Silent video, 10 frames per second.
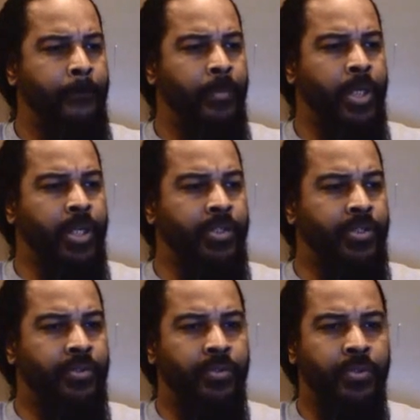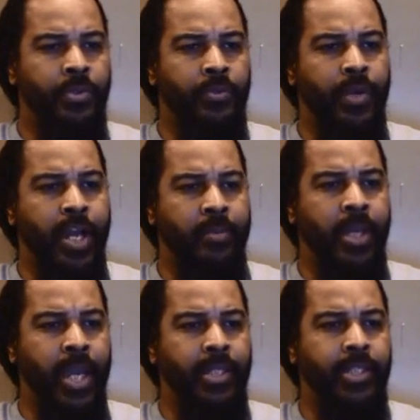because
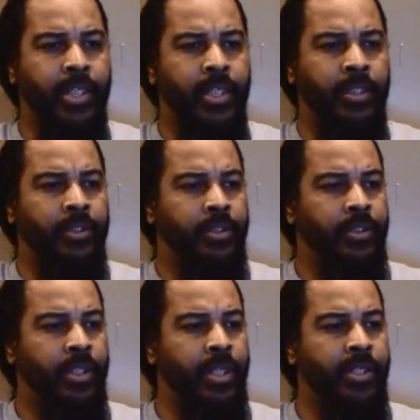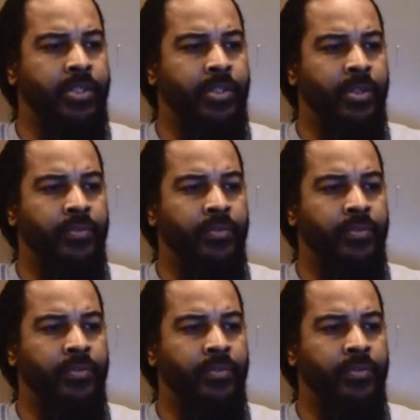Deuteronomy 18 is,